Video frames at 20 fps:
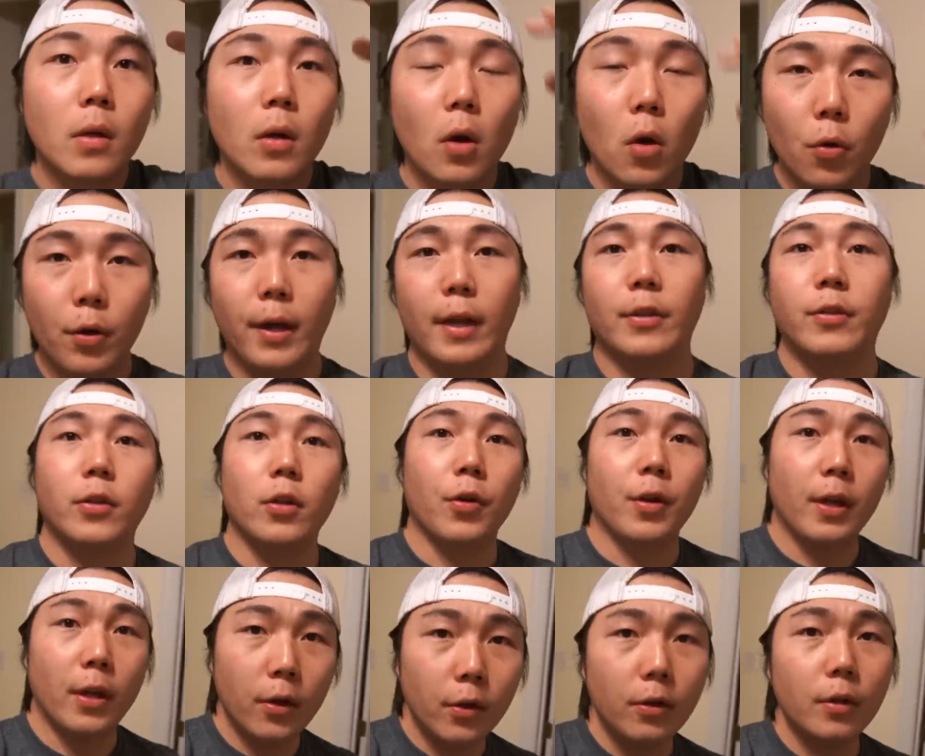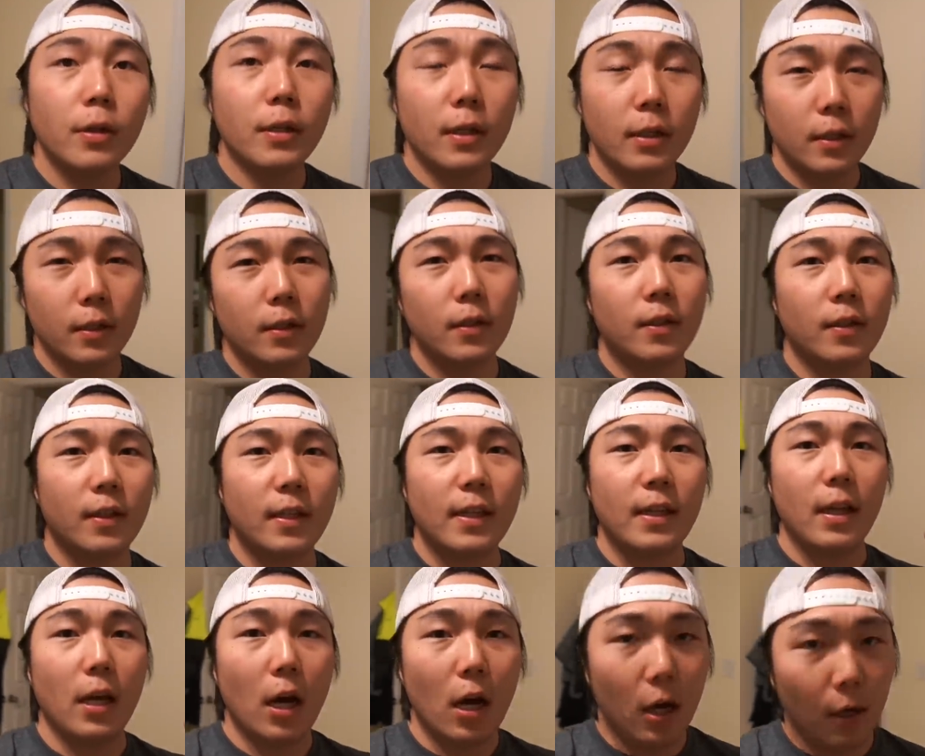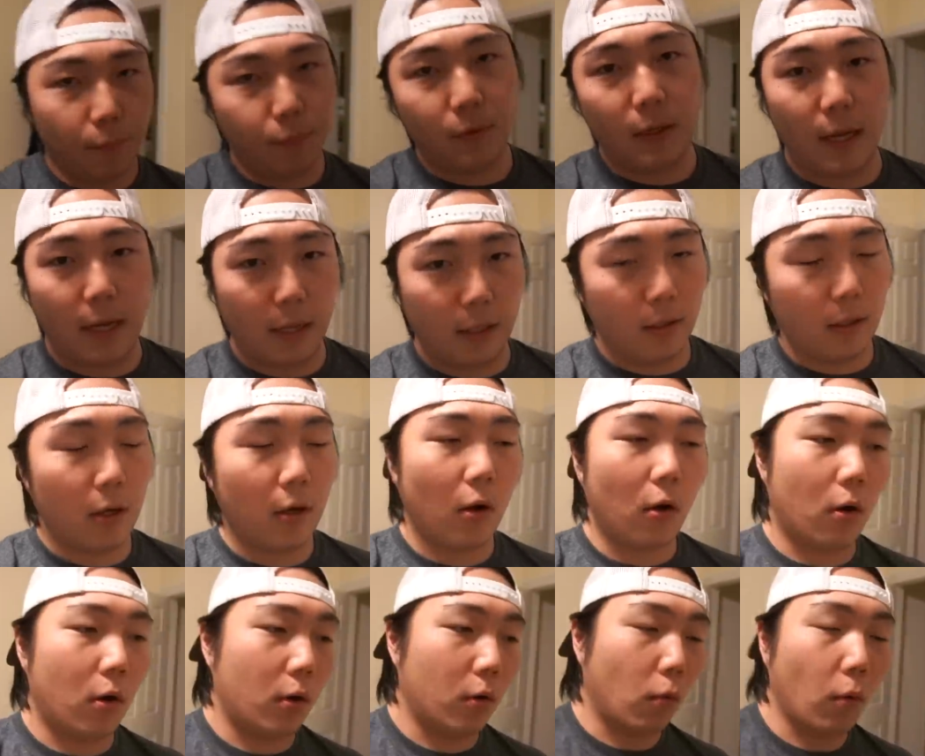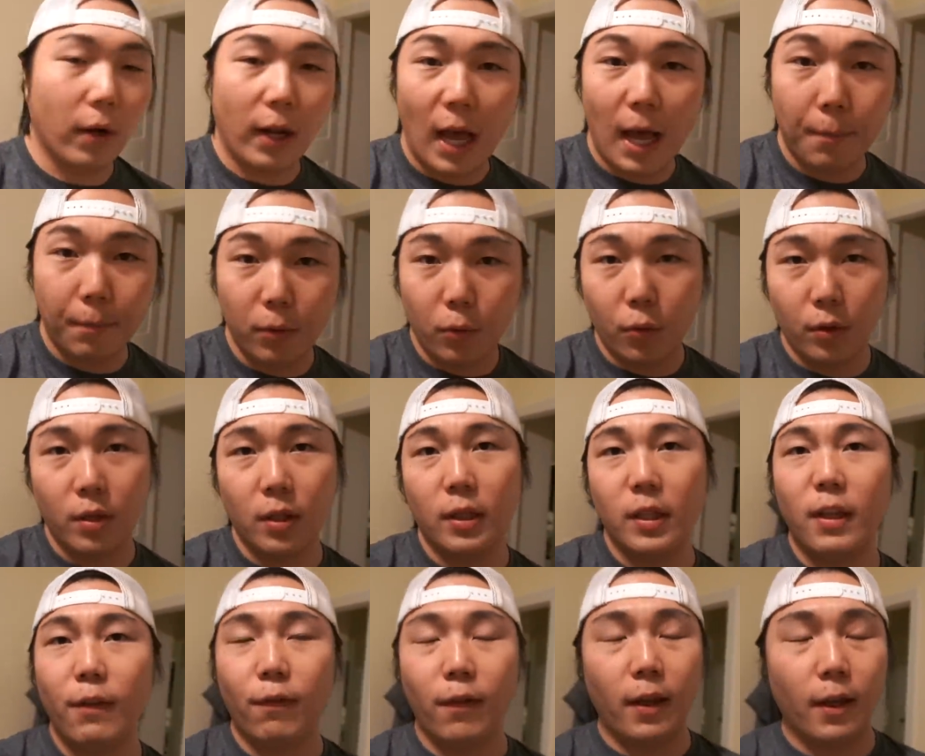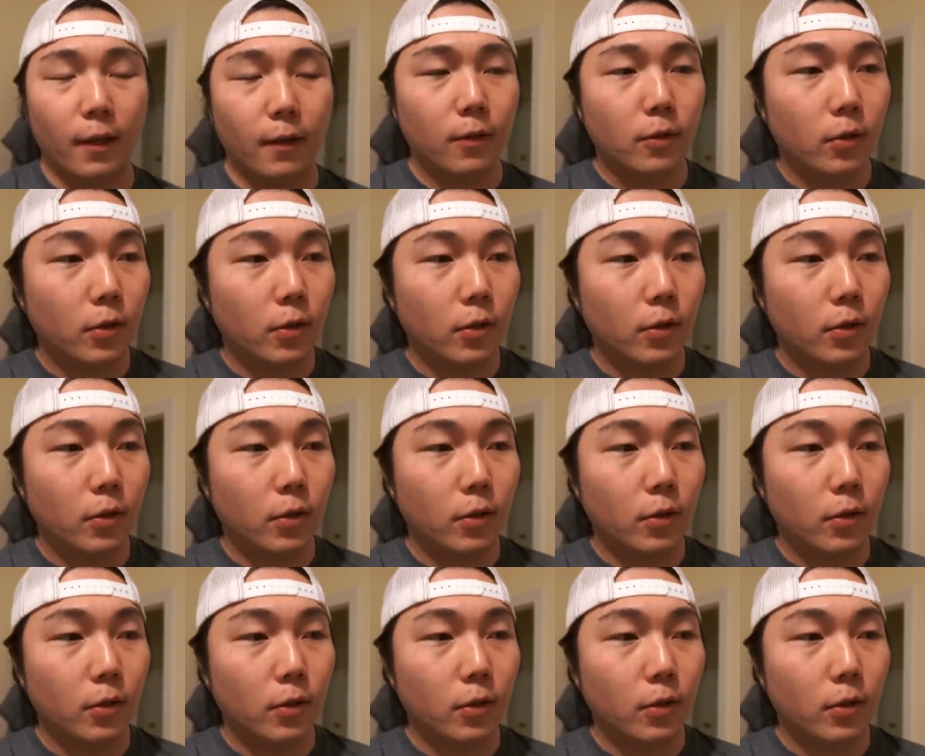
Okay, so here is the update on what happened with the lift kit.